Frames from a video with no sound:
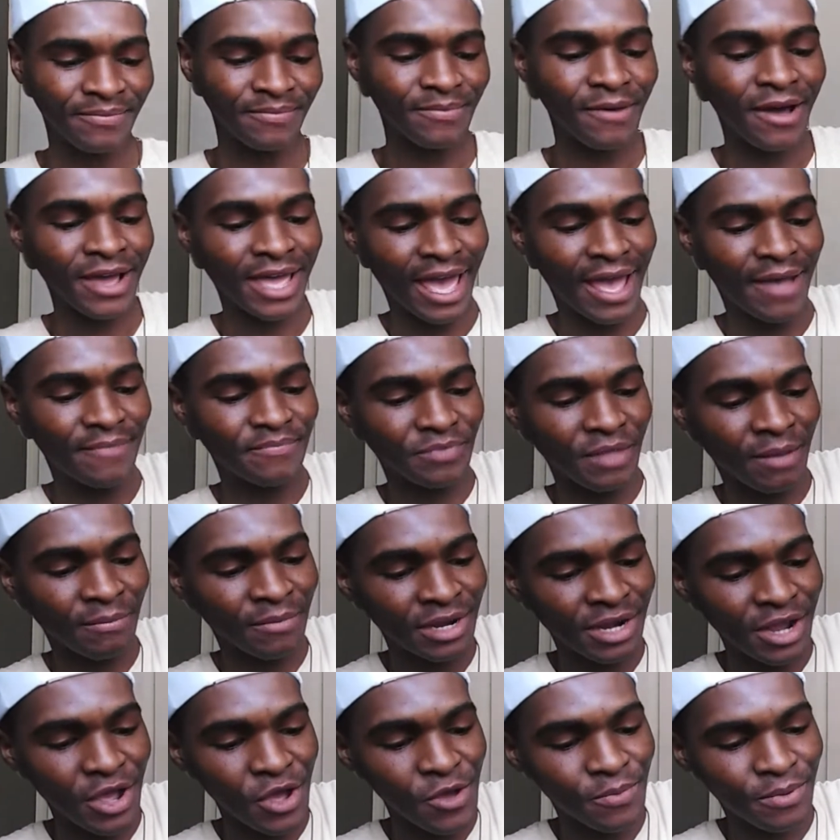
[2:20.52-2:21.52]
okay, I'm
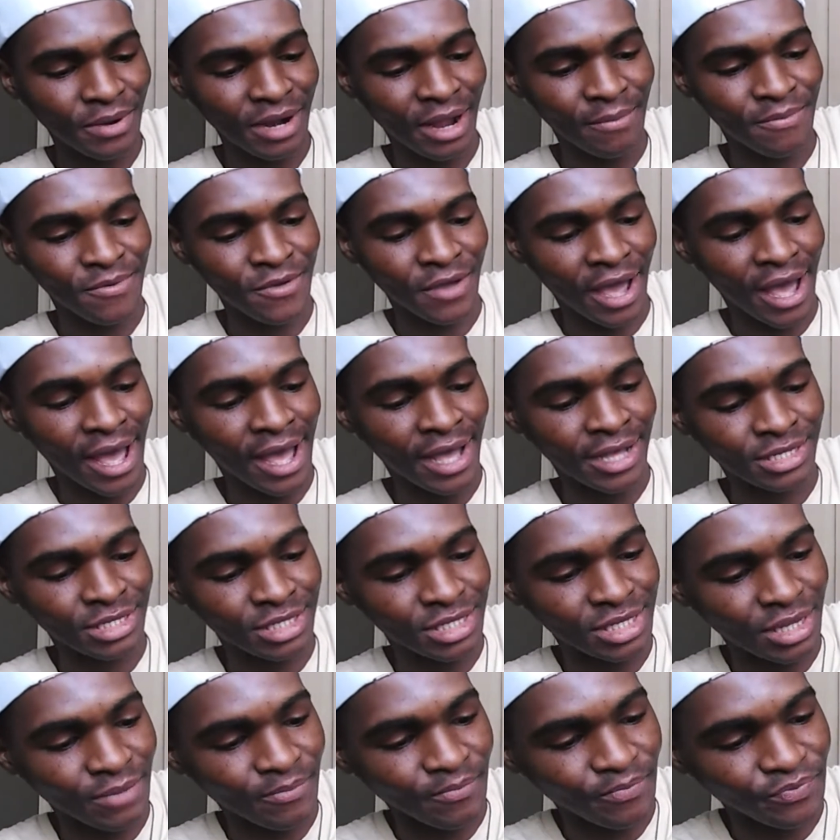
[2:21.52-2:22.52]
gonna open up, you
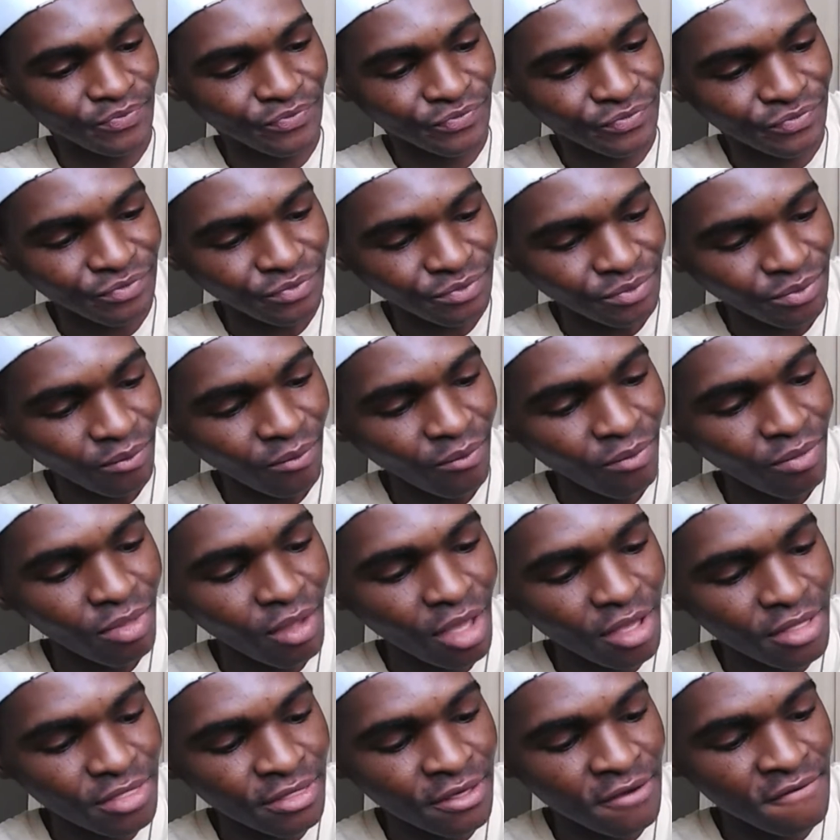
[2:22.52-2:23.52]
guys,
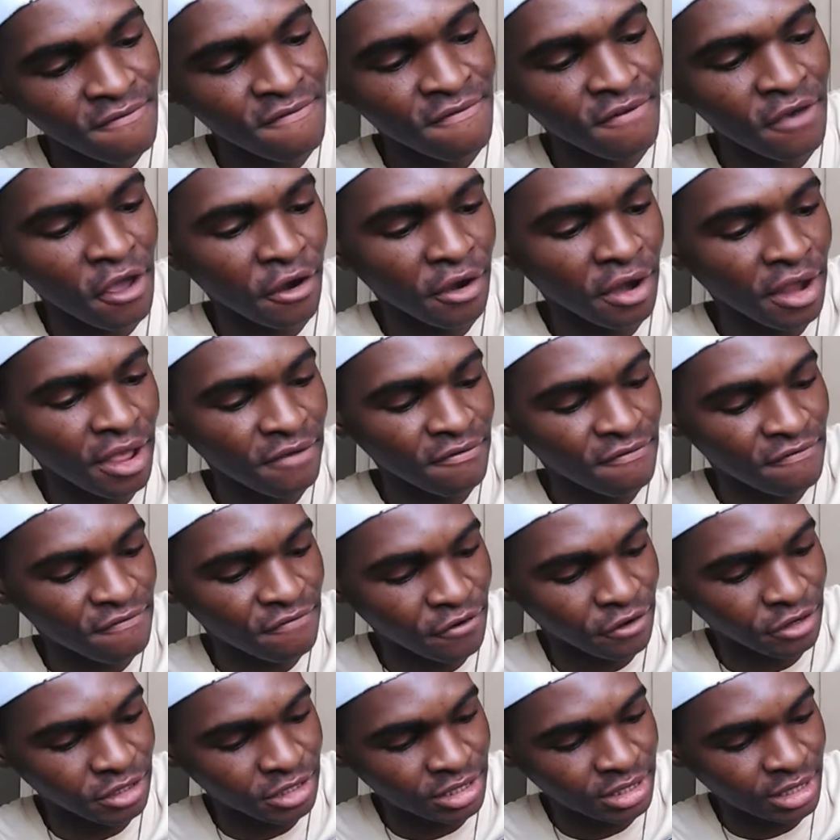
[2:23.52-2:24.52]
the very
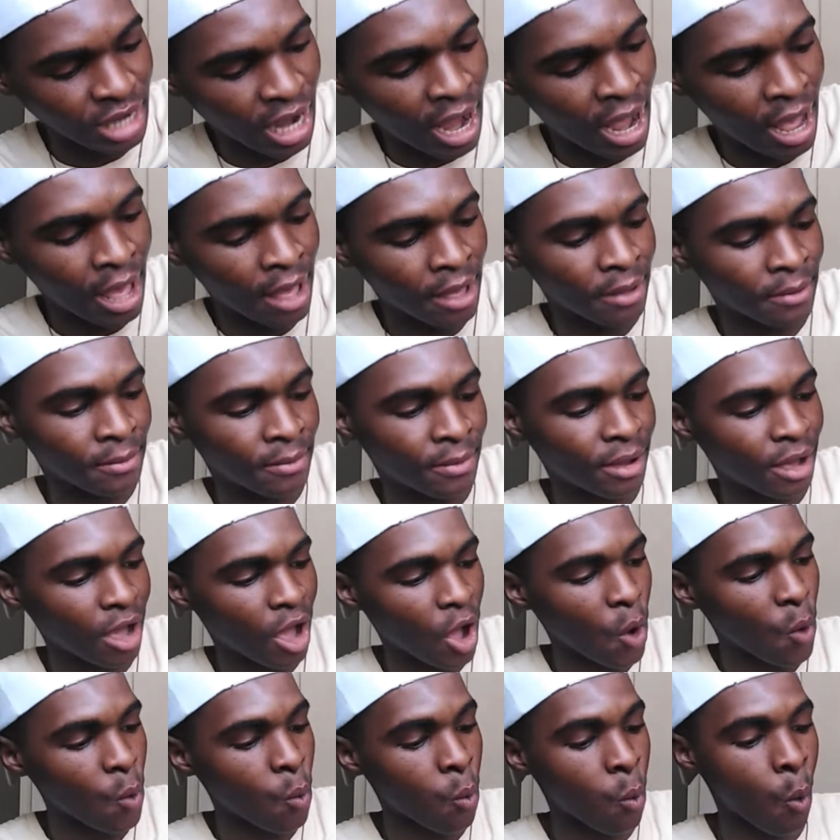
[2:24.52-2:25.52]
first time.
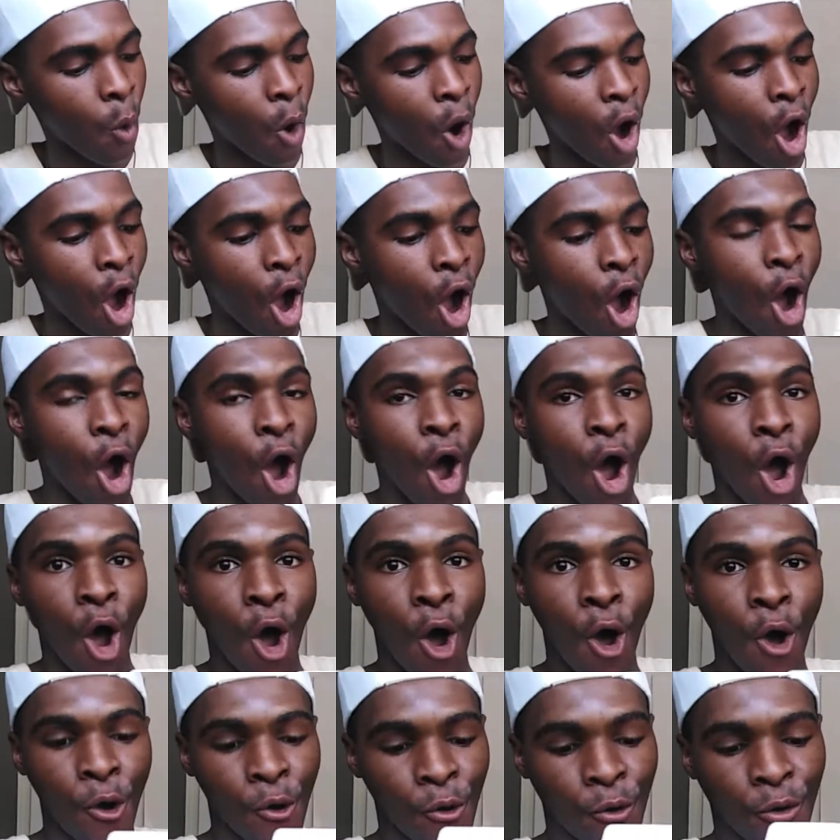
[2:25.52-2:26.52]

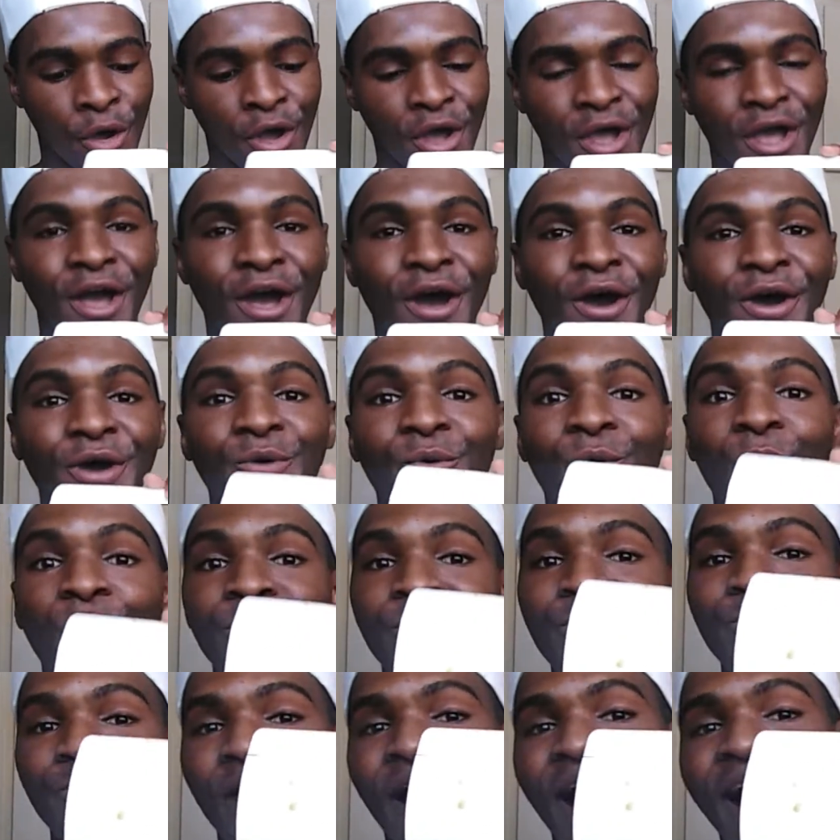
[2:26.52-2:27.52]
Whoa,
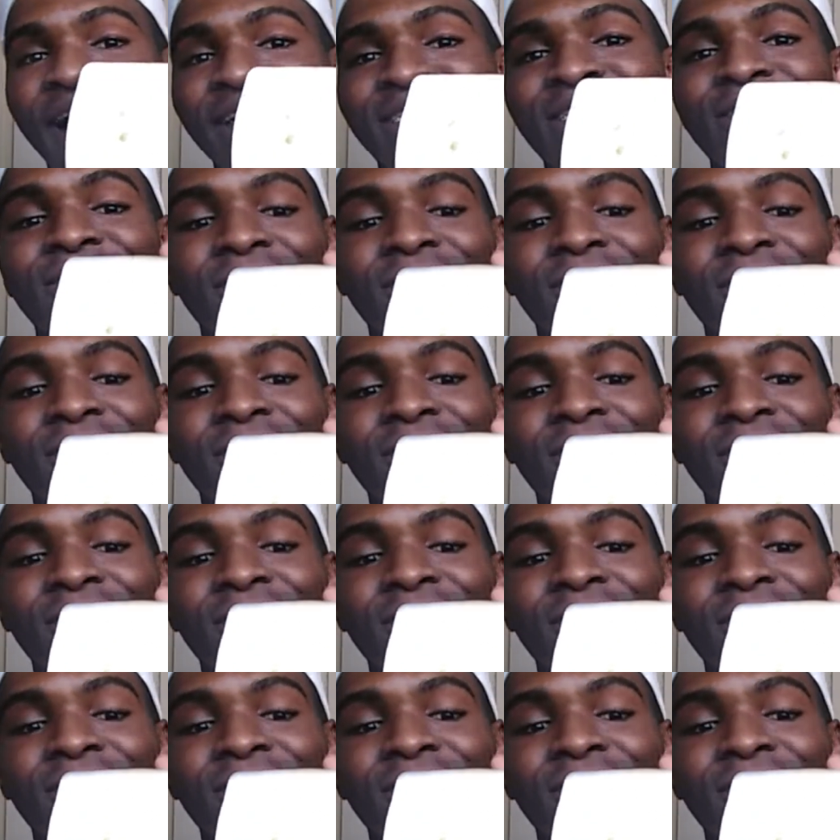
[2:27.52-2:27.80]
you guys,